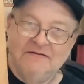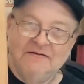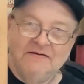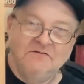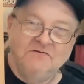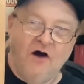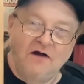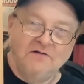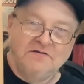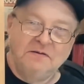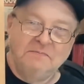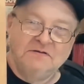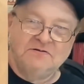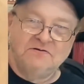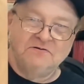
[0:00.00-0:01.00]
Naughty,
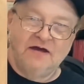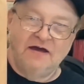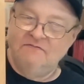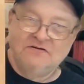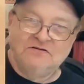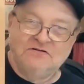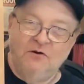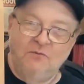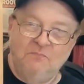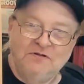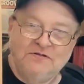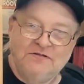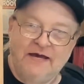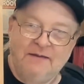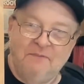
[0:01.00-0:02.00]
Mr. Davis. Don't
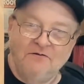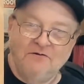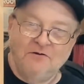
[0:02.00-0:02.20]
put tape on your